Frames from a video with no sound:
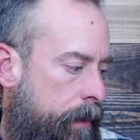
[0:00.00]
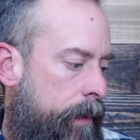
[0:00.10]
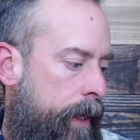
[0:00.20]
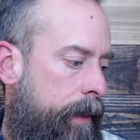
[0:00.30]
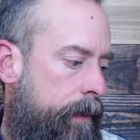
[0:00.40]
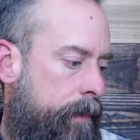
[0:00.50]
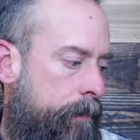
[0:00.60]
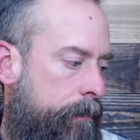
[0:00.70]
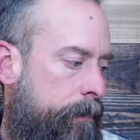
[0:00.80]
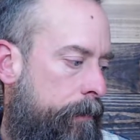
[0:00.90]

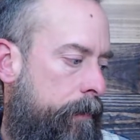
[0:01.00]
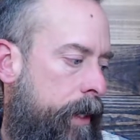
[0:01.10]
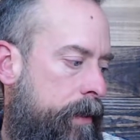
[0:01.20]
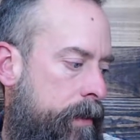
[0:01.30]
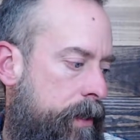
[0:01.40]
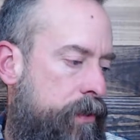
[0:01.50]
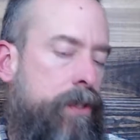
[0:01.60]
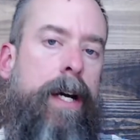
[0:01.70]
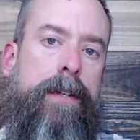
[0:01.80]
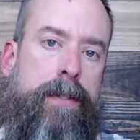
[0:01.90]
and
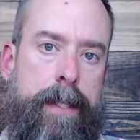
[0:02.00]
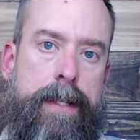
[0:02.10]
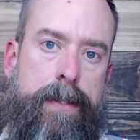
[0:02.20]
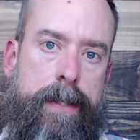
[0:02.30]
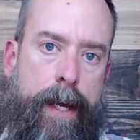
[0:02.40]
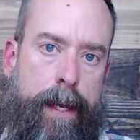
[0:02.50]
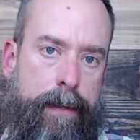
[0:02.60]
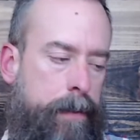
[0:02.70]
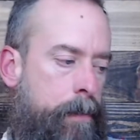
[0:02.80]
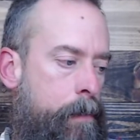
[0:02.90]
discuss these
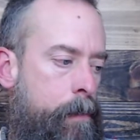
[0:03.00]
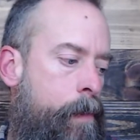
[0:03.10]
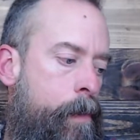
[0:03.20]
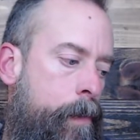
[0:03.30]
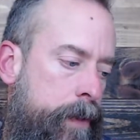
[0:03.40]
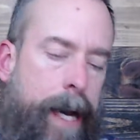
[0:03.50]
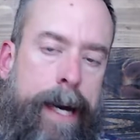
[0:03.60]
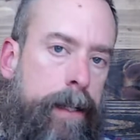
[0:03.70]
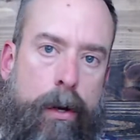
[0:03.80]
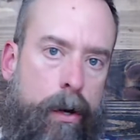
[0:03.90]
things,
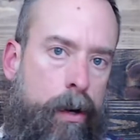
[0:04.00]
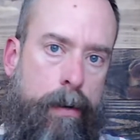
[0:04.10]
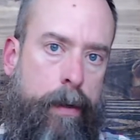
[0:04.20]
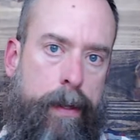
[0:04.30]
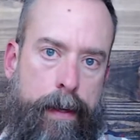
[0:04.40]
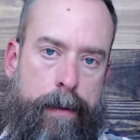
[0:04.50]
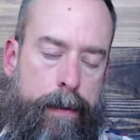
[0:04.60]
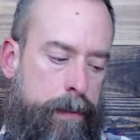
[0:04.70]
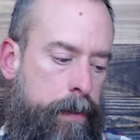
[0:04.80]
dialogue with others,